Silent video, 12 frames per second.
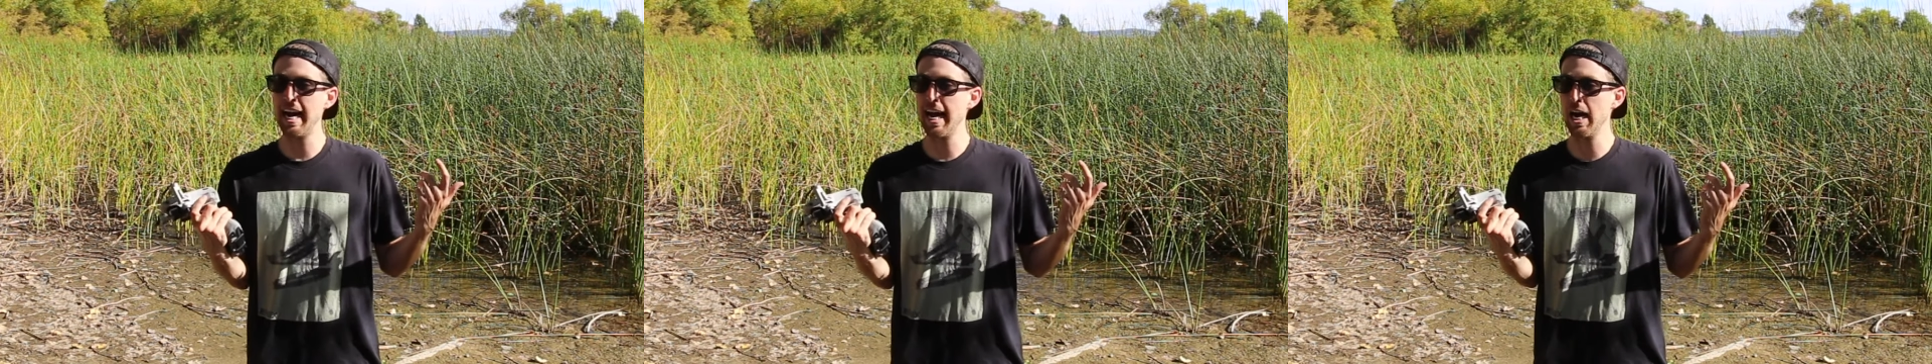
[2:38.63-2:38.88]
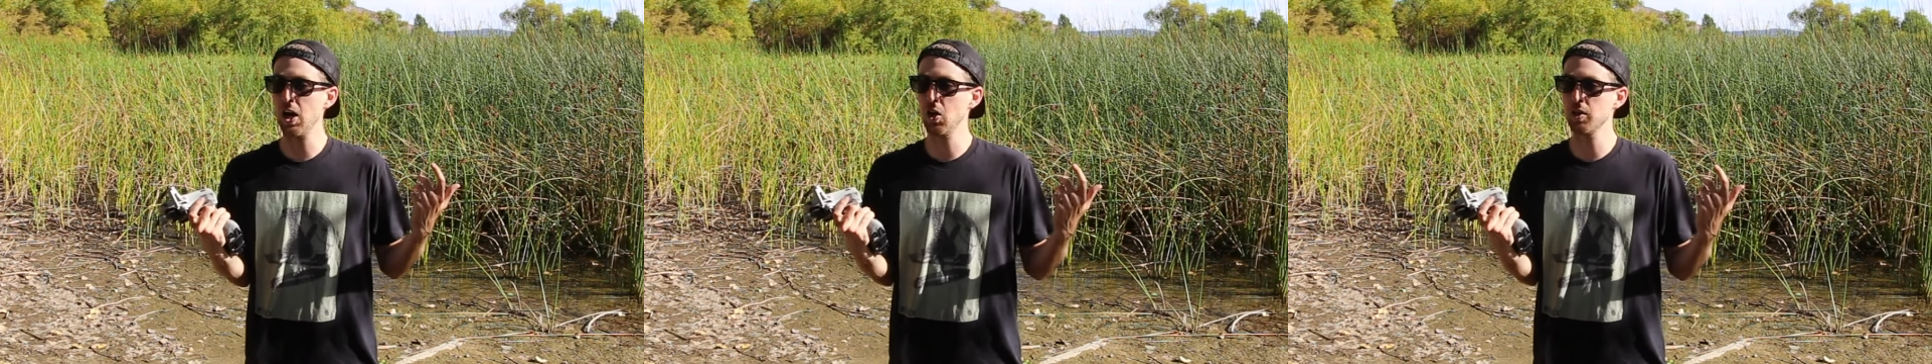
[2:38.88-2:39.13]

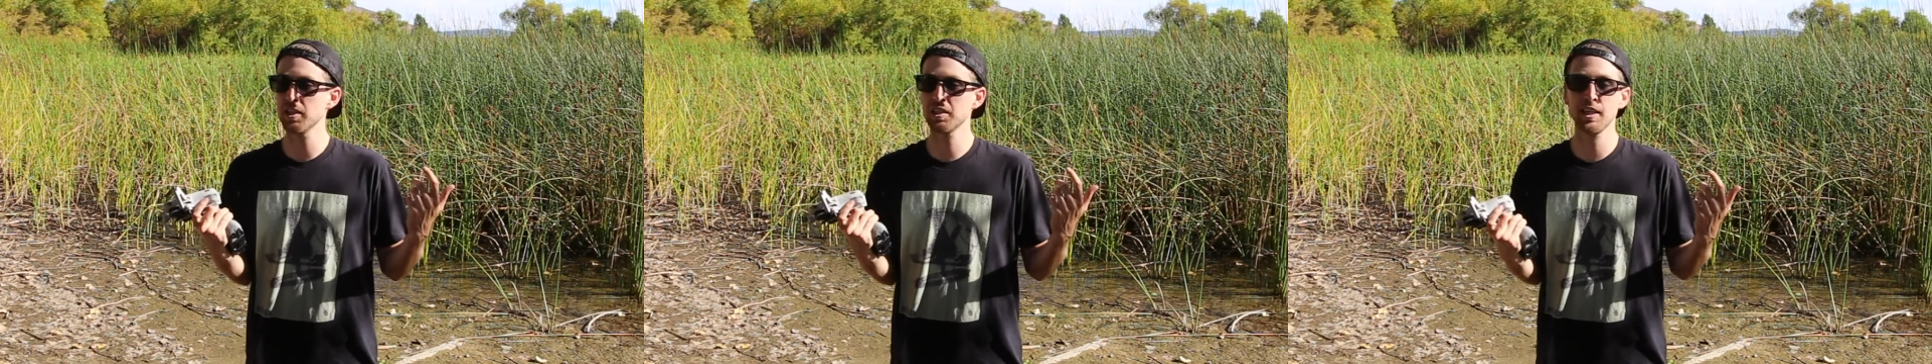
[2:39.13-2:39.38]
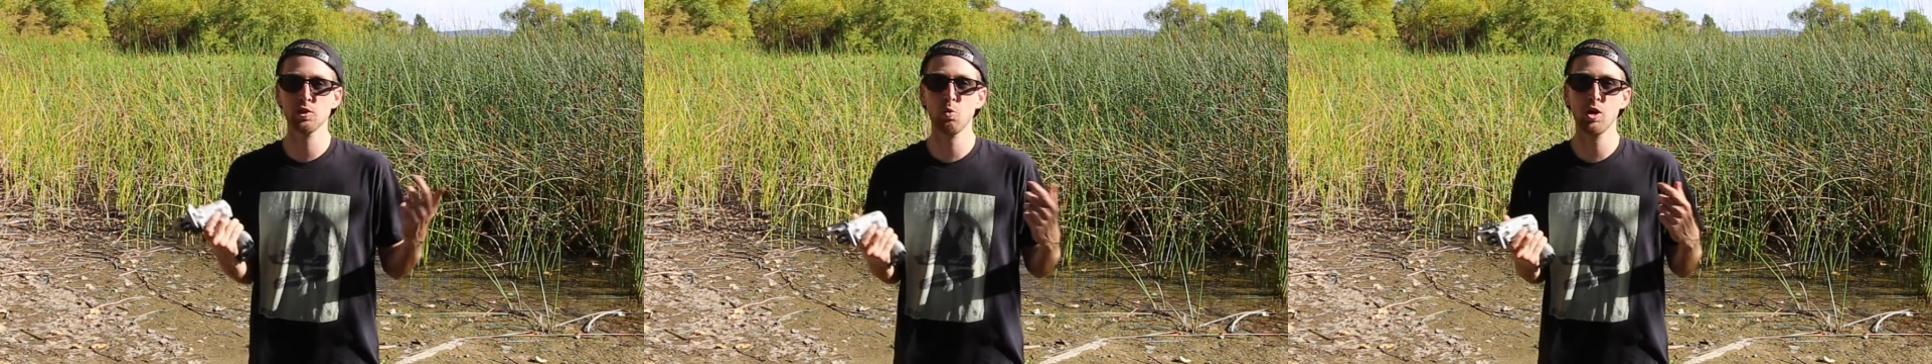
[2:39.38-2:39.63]
how these
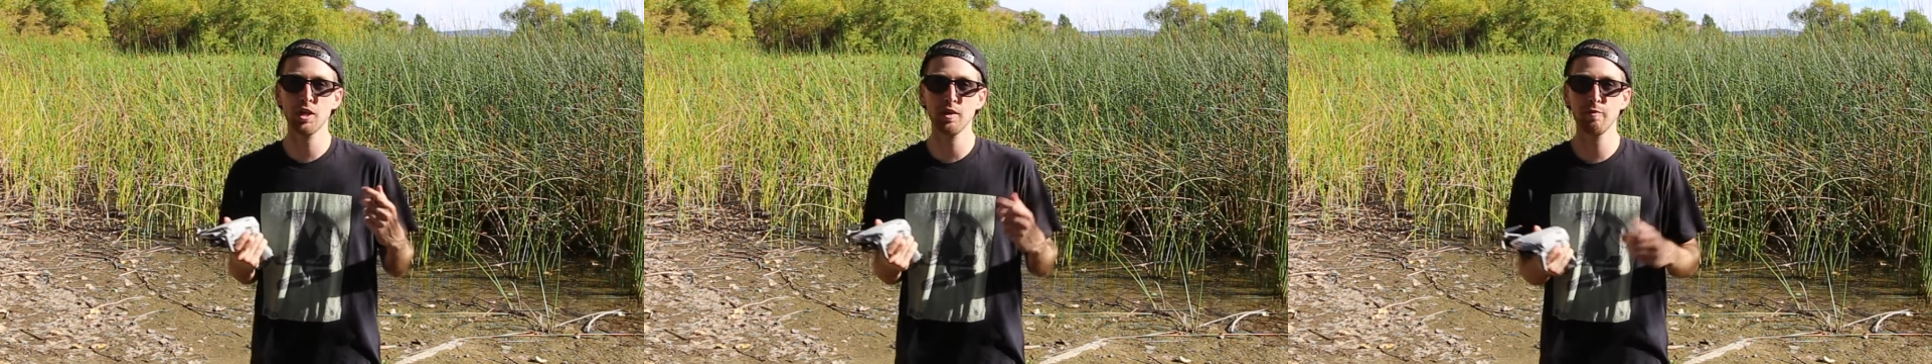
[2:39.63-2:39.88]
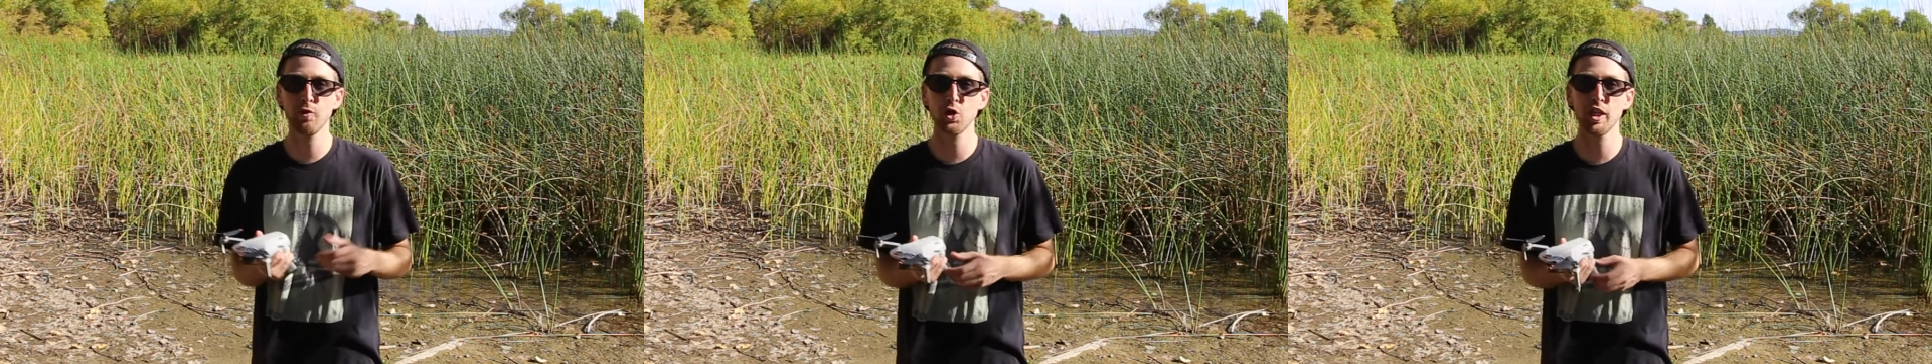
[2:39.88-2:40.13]
things work
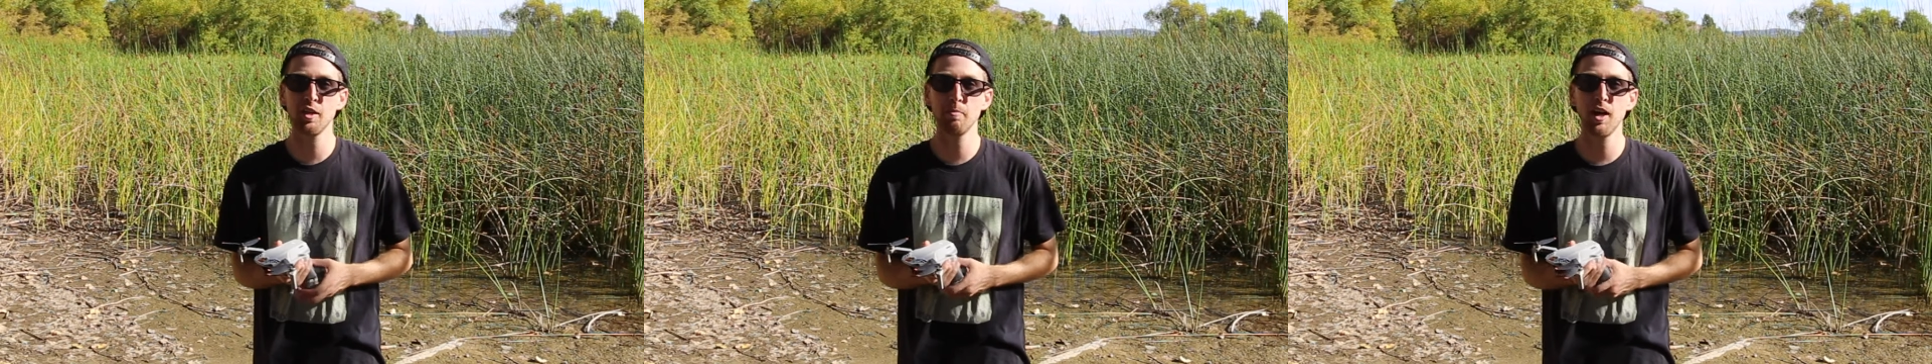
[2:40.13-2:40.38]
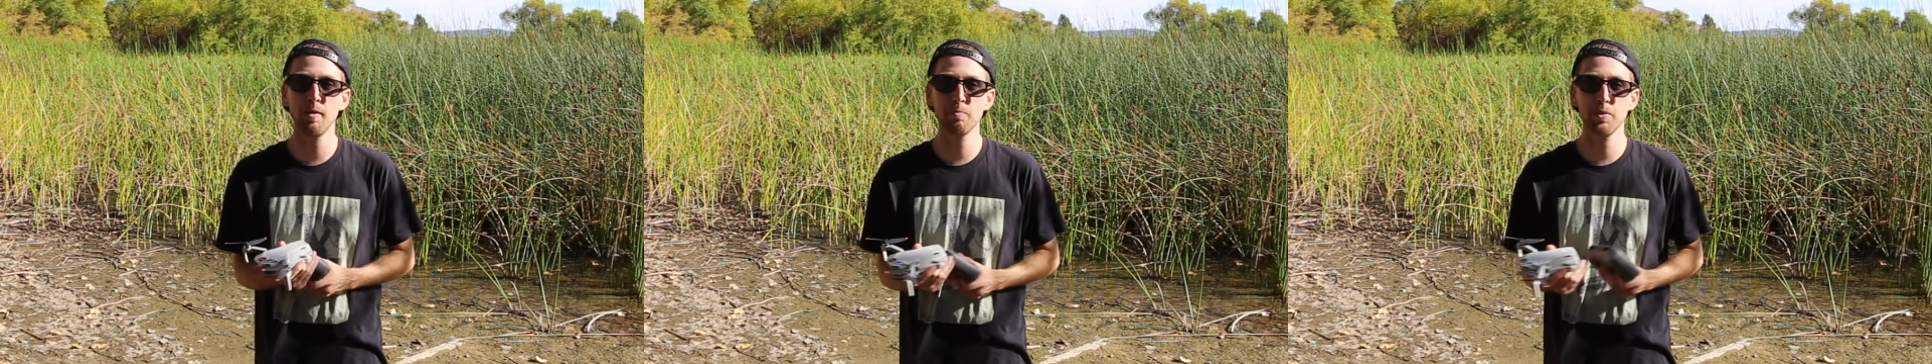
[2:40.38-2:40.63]
and folding
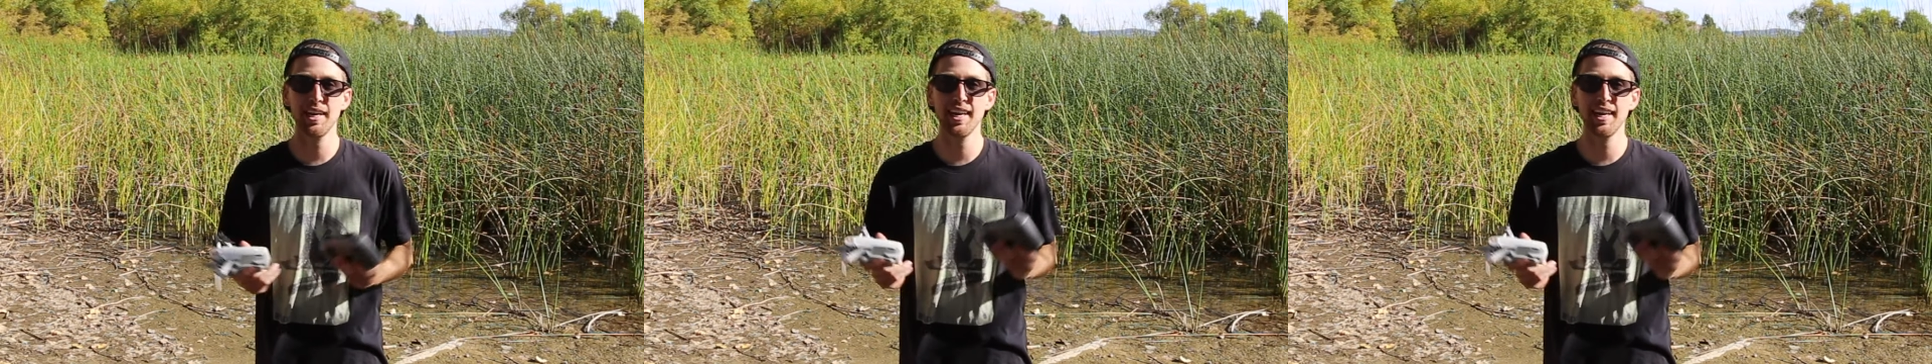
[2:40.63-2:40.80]
them up